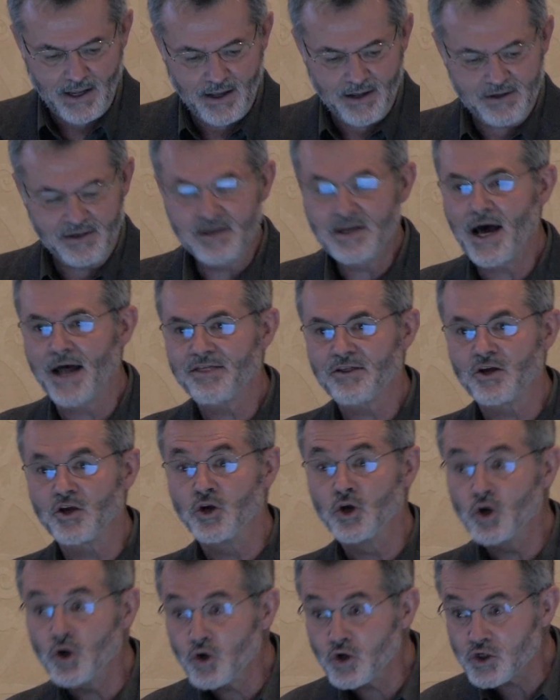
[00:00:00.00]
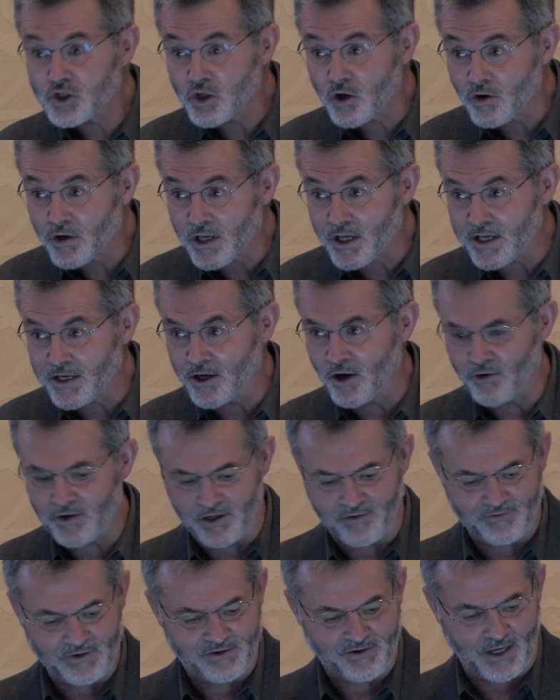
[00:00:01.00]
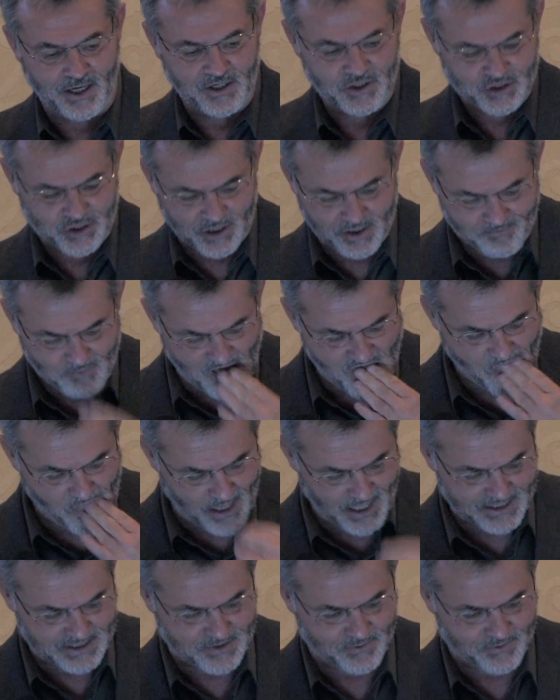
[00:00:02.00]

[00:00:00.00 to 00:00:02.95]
Not the usual keynote invitation, but that